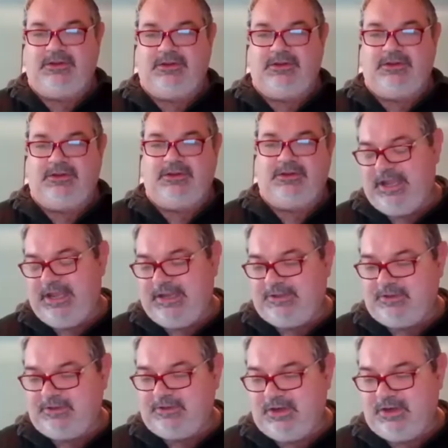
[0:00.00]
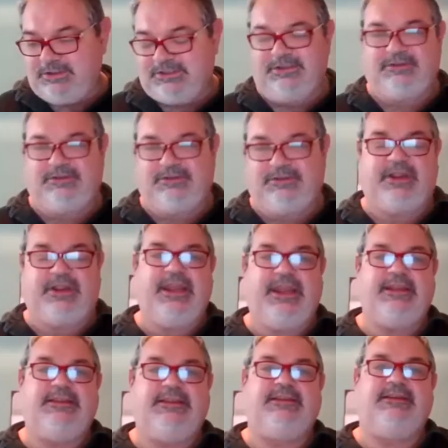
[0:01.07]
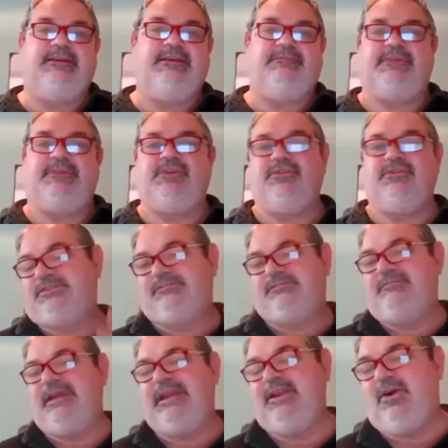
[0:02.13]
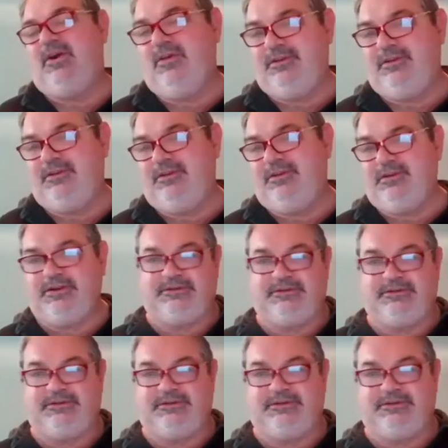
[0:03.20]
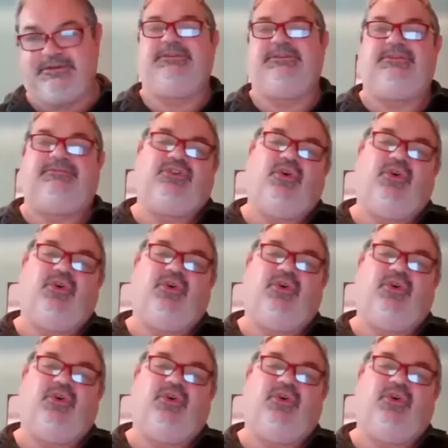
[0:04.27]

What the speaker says: today to concentrate because many other talks